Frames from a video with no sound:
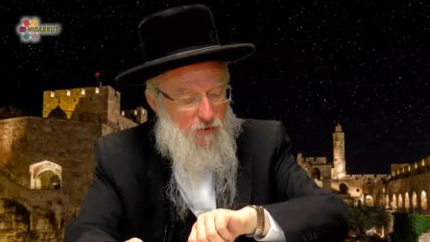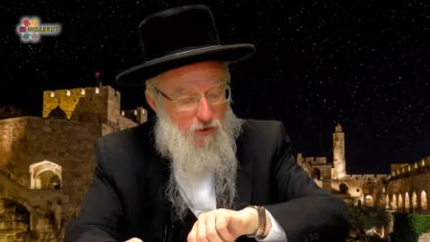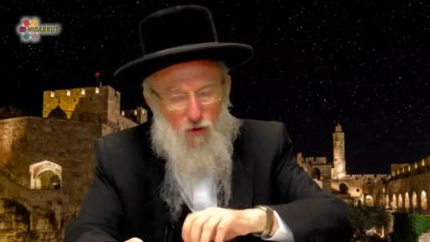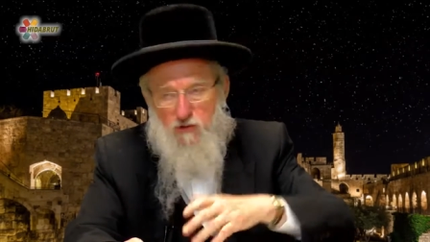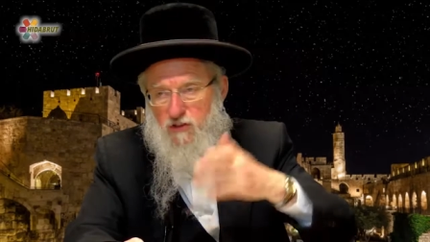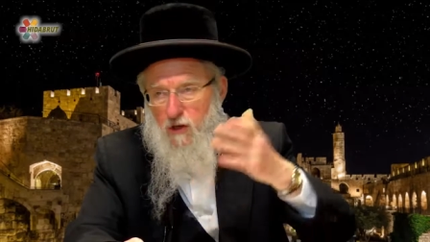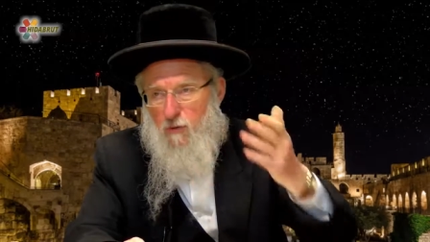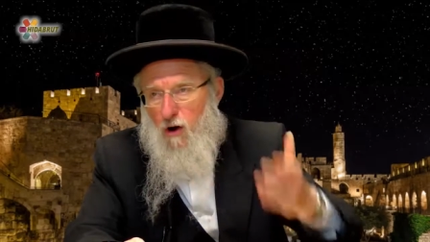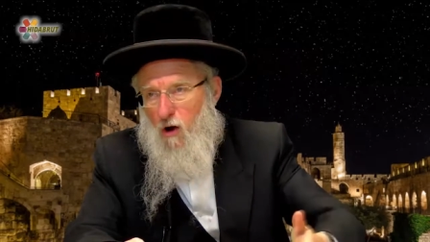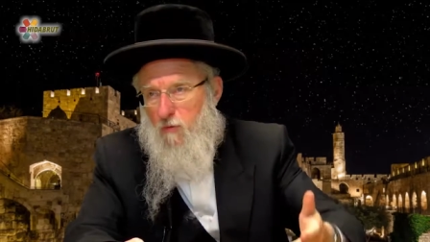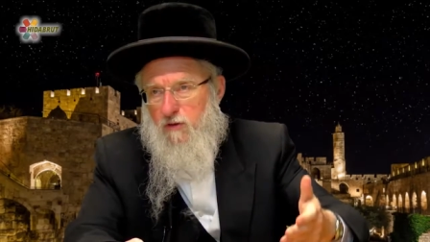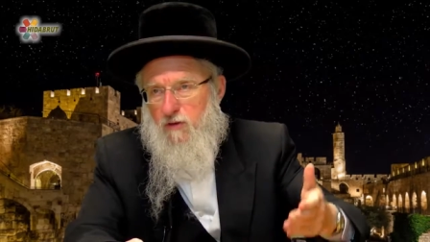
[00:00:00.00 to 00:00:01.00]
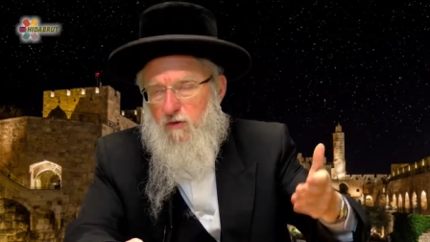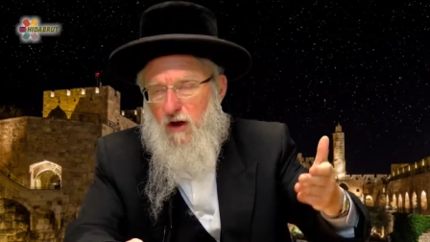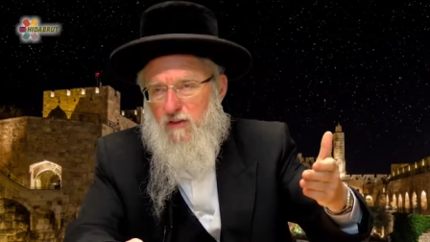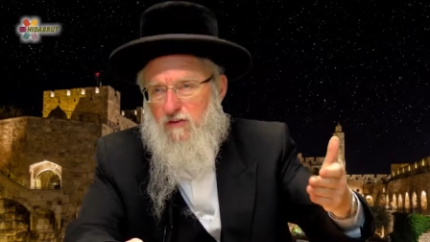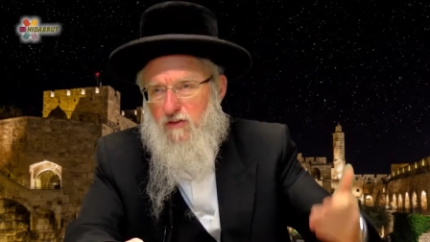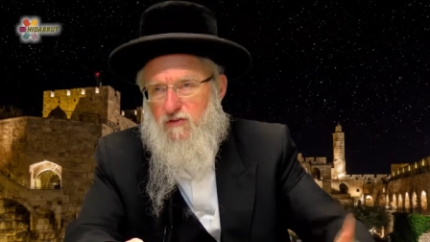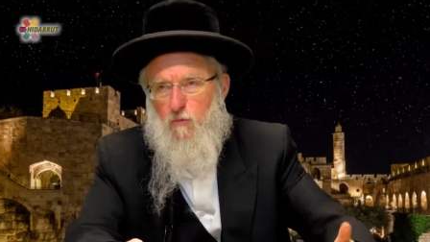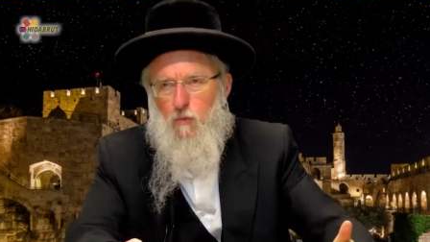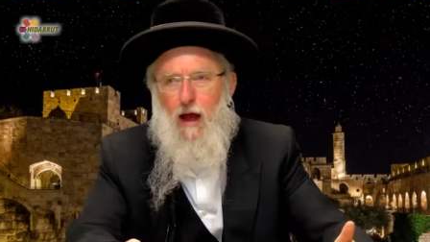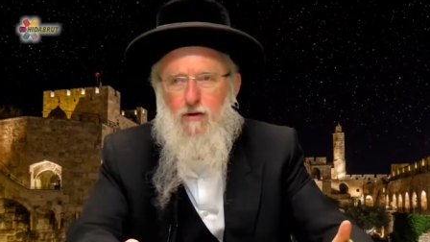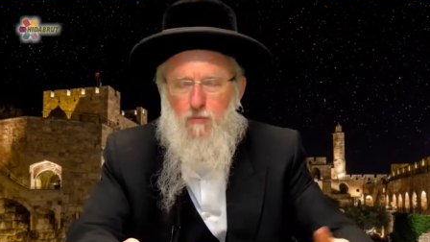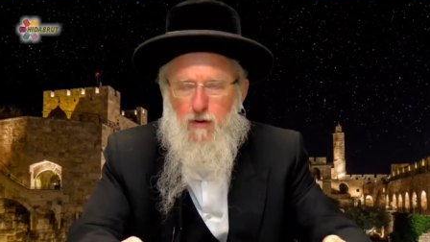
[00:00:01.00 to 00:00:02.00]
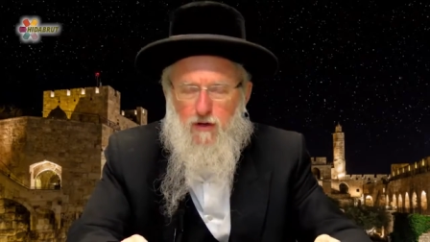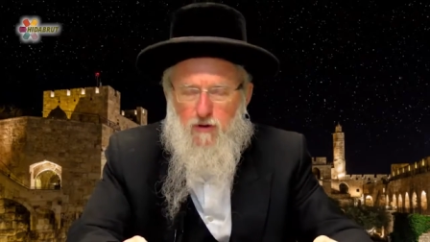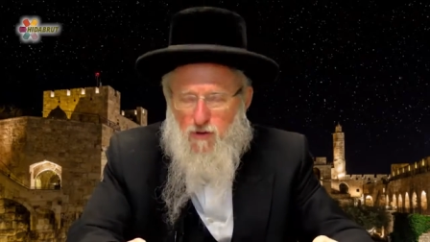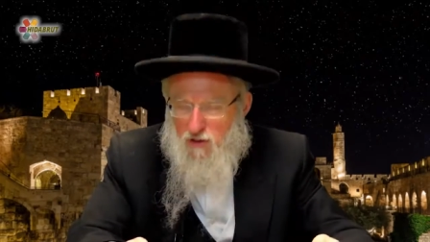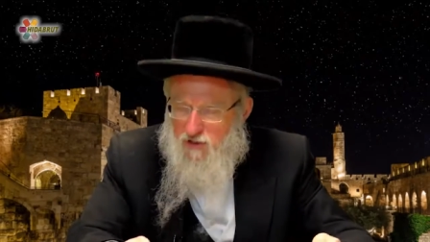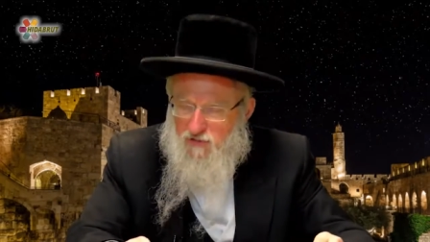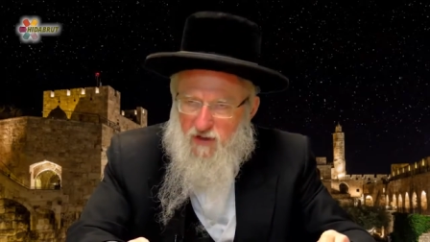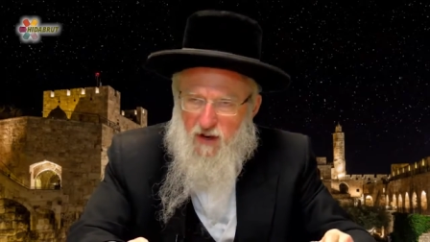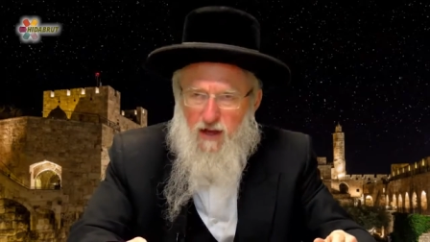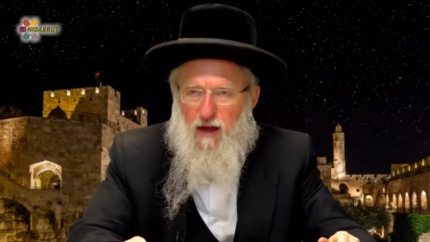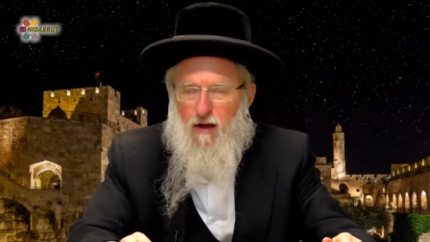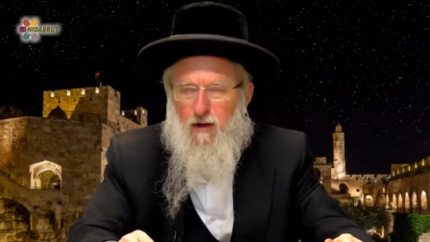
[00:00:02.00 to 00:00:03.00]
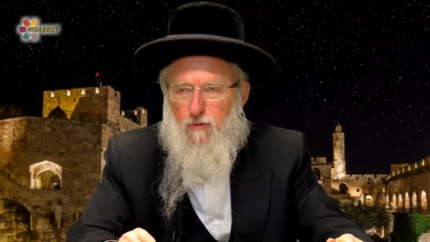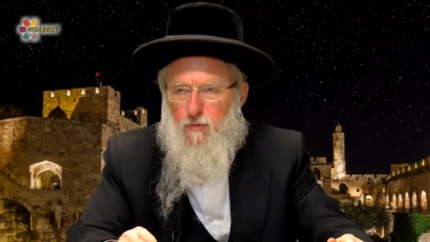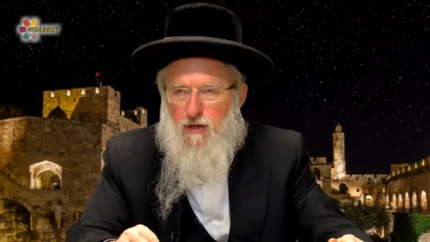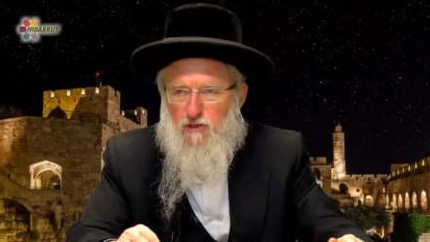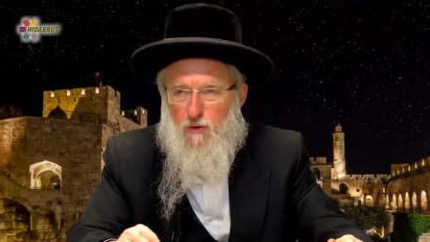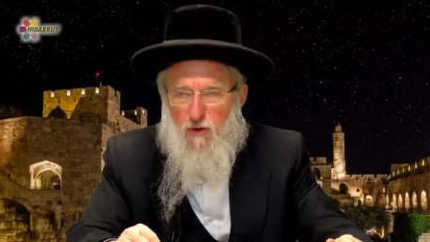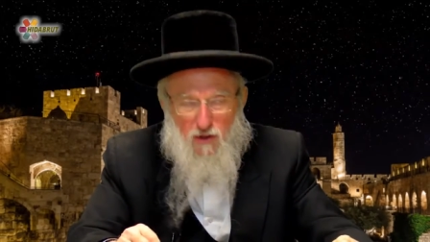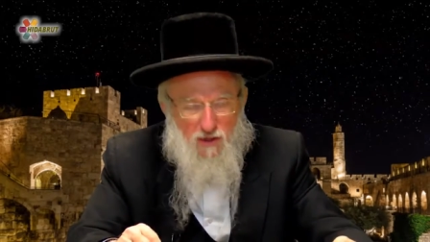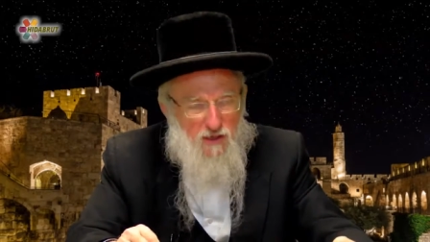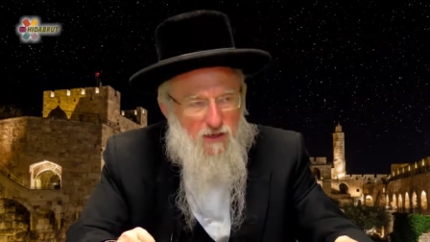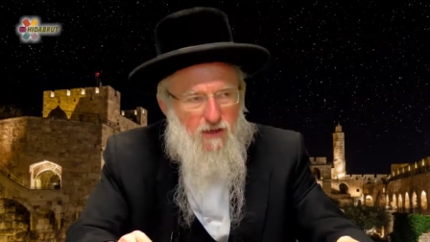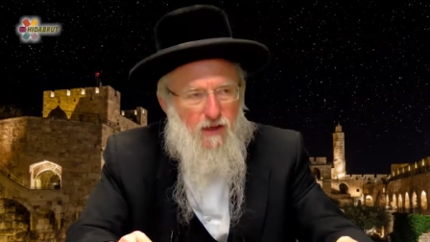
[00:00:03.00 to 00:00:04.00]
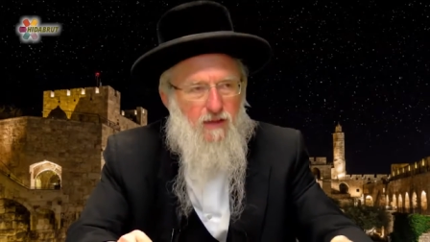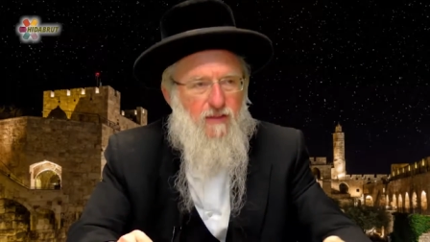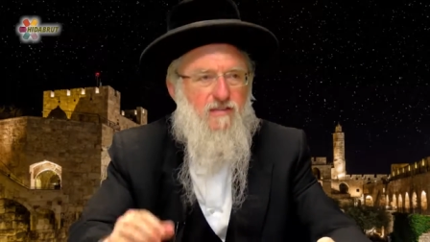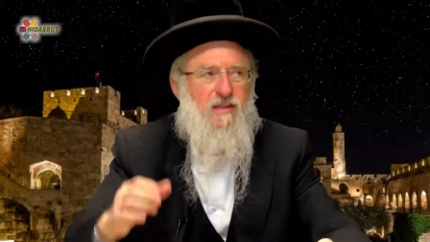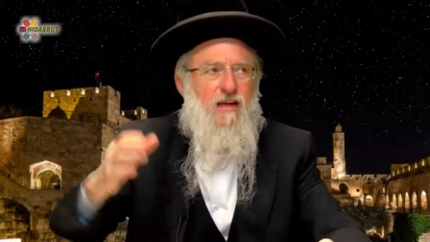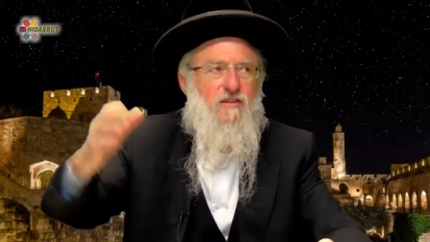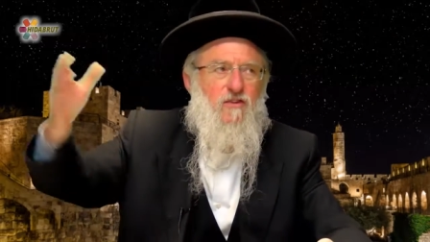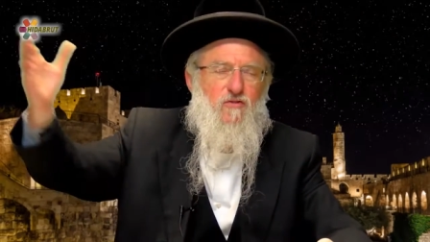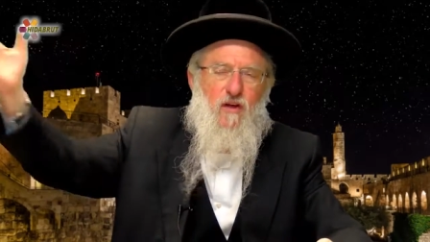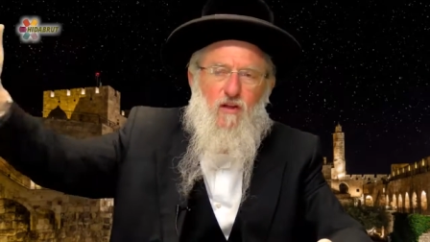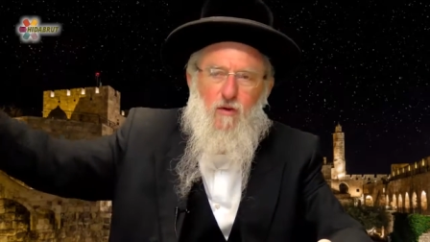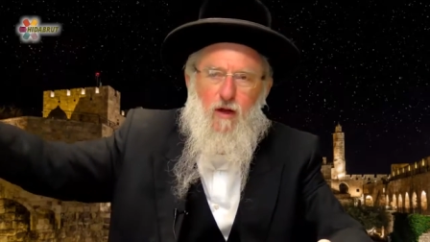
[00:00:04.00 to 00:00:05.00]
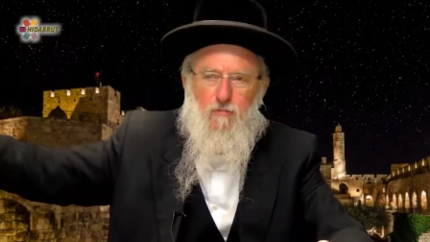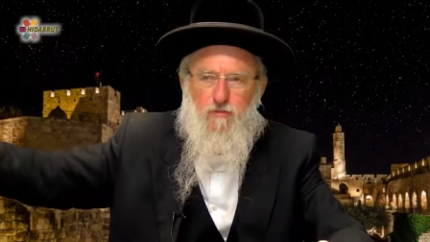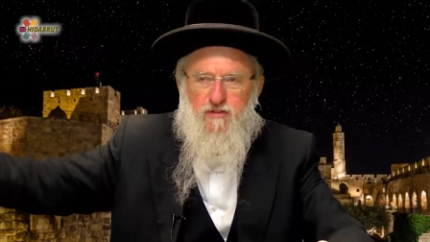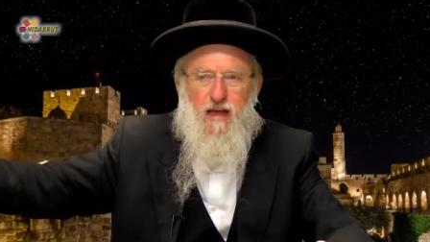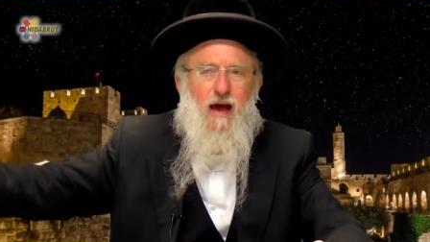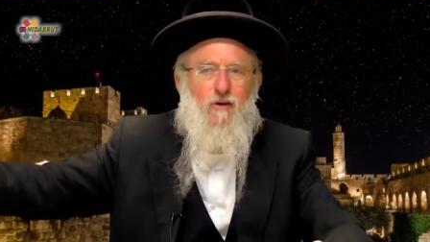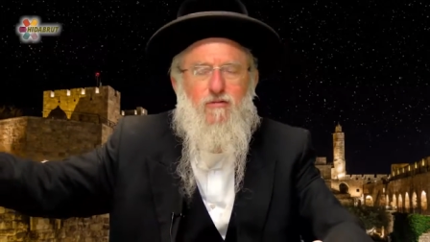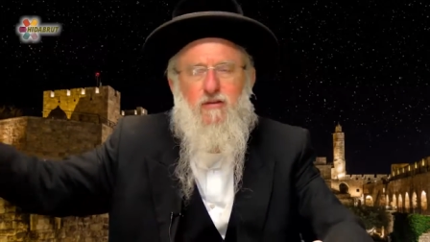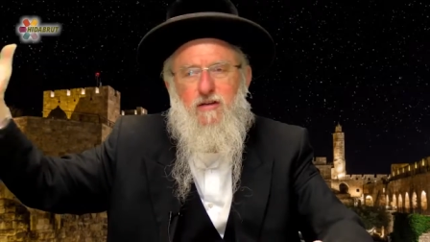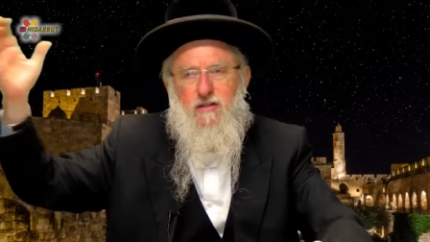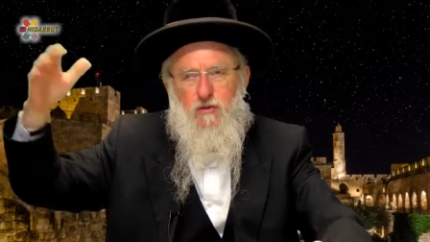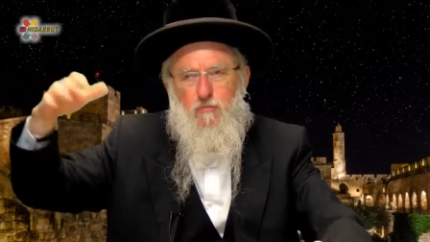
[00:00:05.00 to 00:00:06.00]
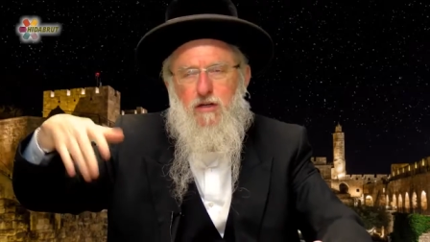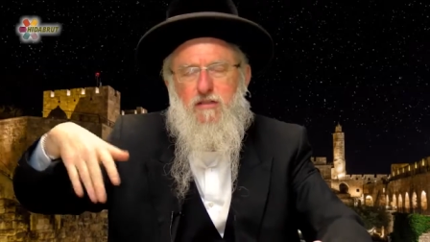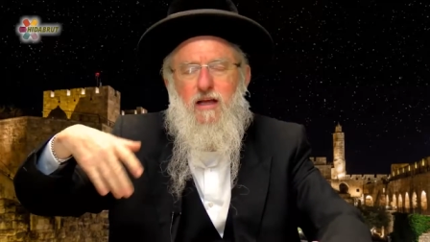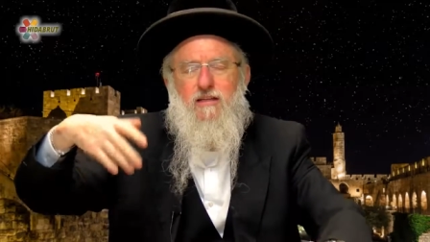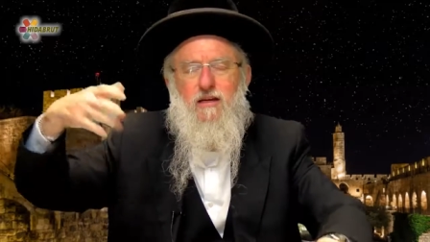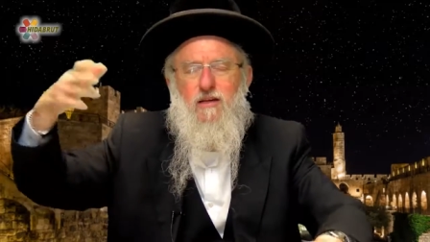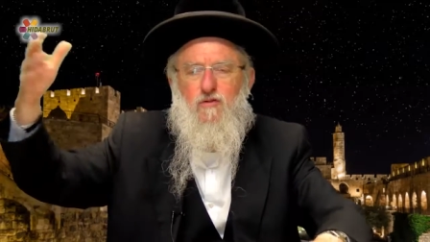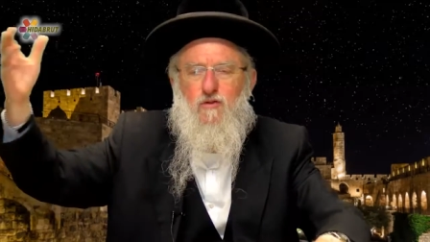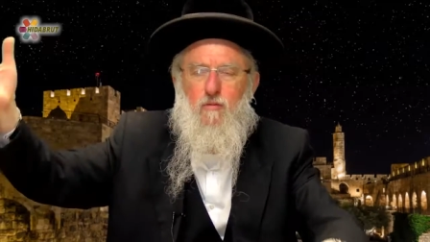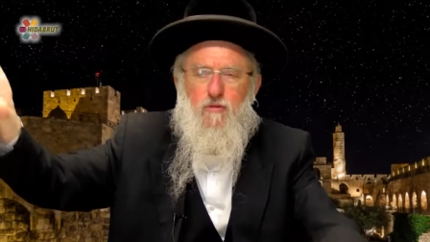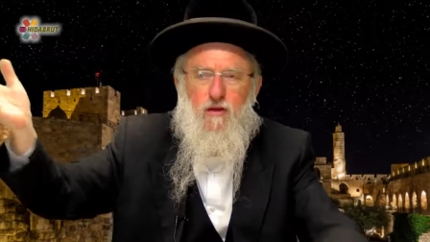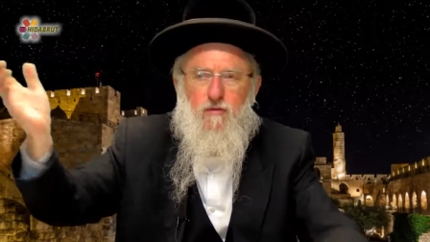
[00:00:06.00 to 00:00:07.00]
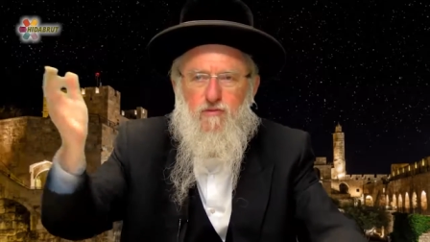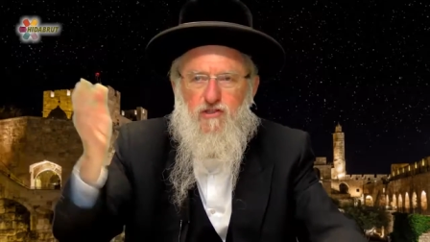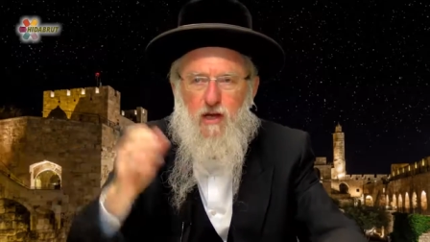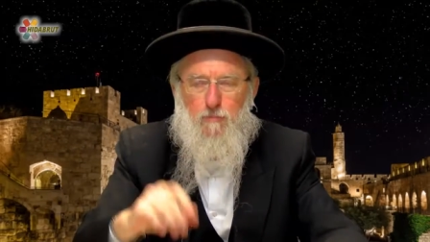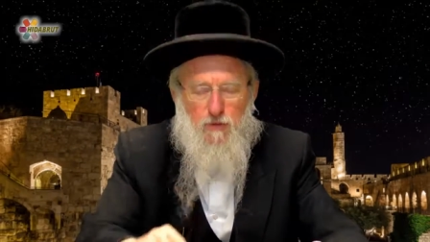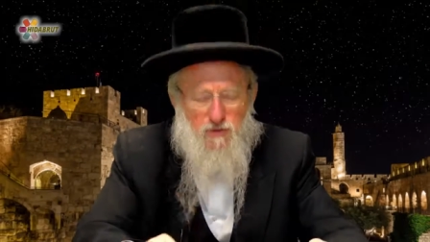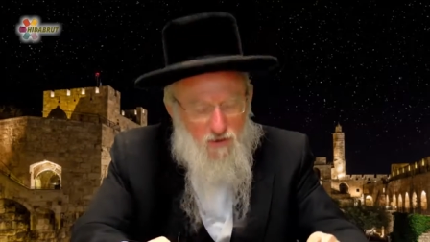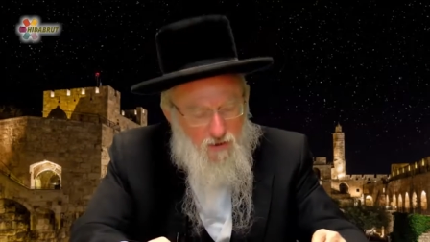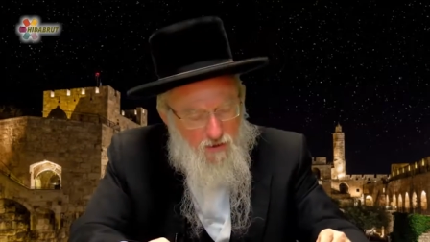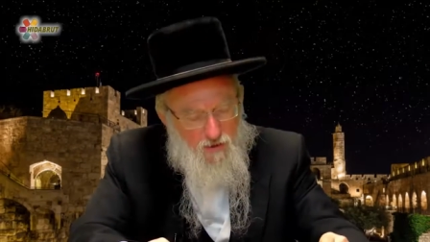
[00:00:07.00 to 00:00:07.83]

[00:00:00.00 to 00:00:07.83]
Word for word: girls come home, and the father says, wow, you made it early today. How come you made it so early? And they say, this fellow helped us out, protected us from the shepherds.